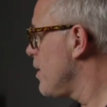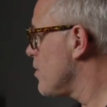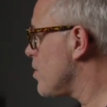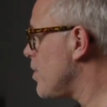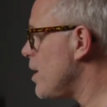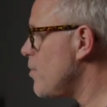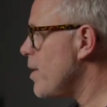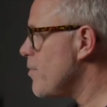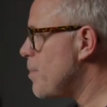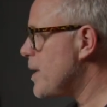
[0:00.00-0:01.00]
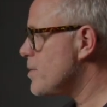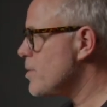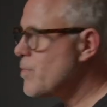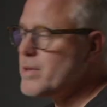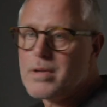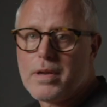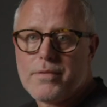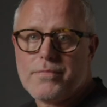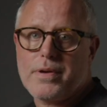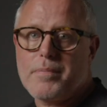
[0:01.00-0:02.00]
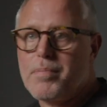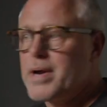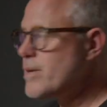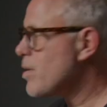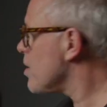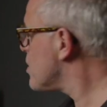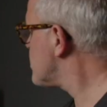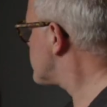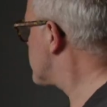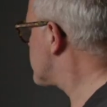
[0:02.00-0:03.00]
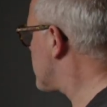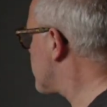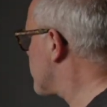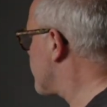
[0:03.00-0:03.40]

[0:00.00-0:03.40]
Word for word: So here we have a picture with a lot of bright colors. So